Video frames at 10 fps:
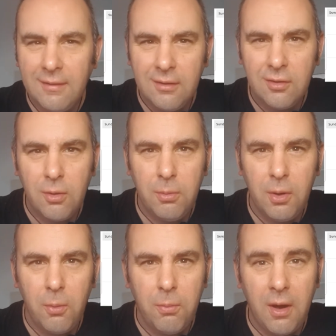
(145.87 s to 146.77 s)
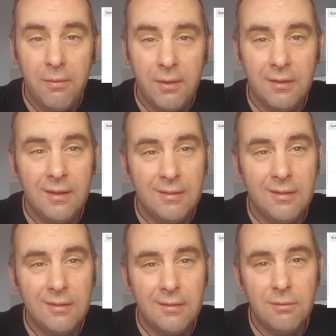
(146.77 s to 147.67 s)
since coming up, but I think this
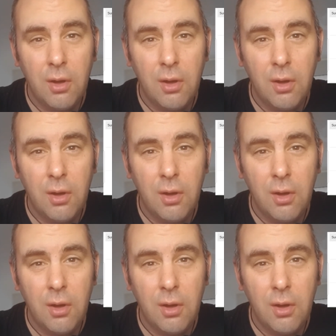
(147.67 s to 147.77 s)
is